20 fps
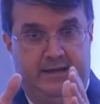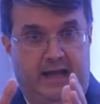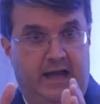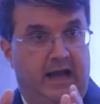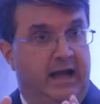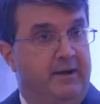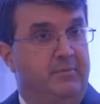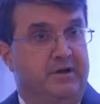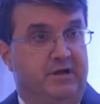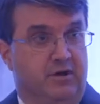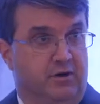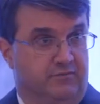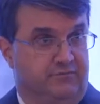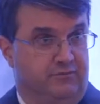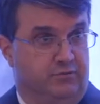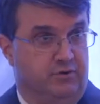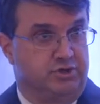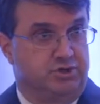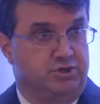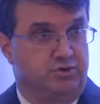I'm here
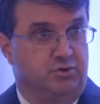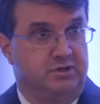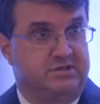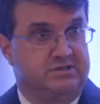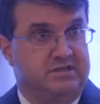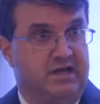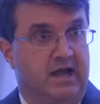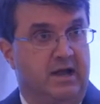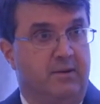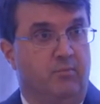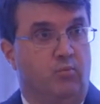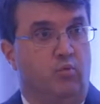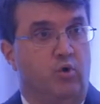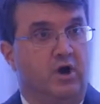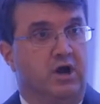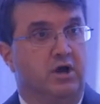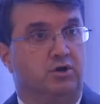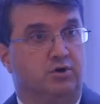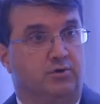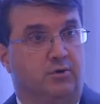for a short time.
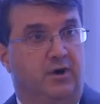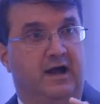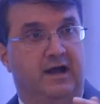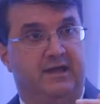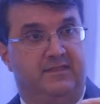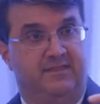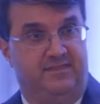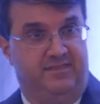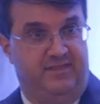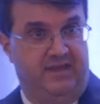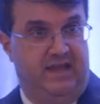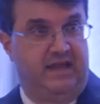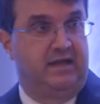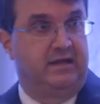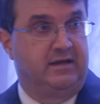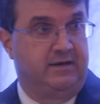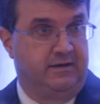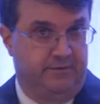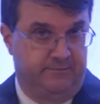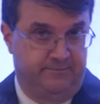Where do I
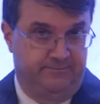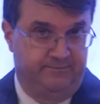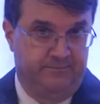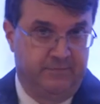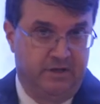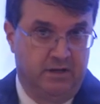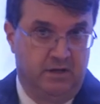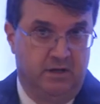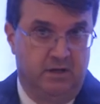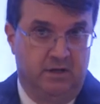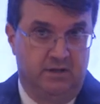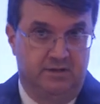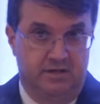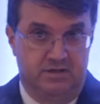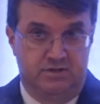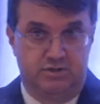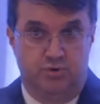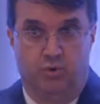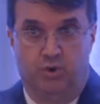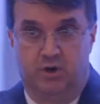think
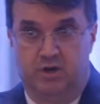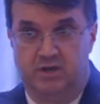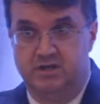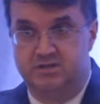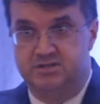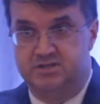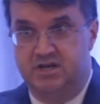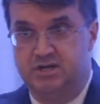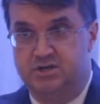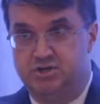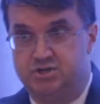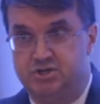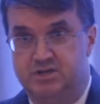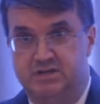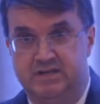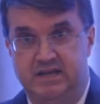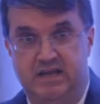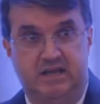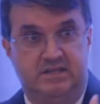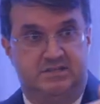this organization
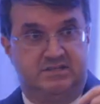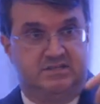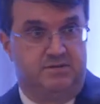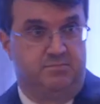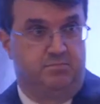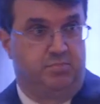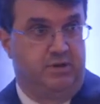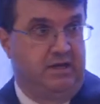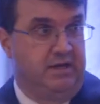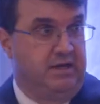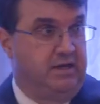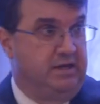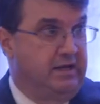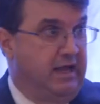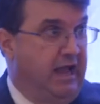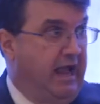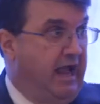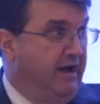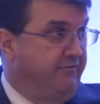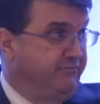needs to be
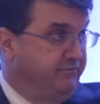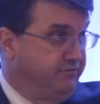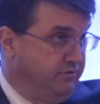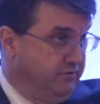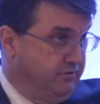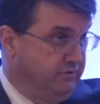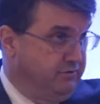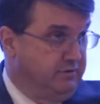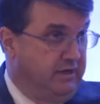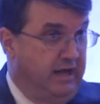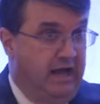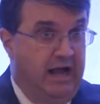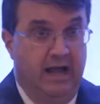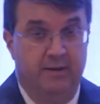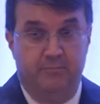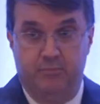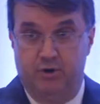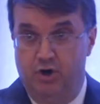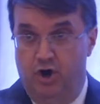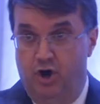after
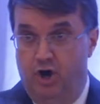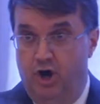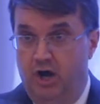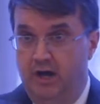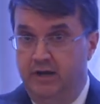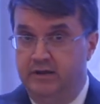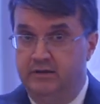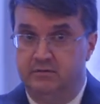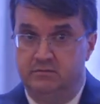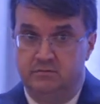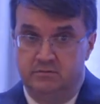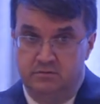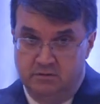I'm gone?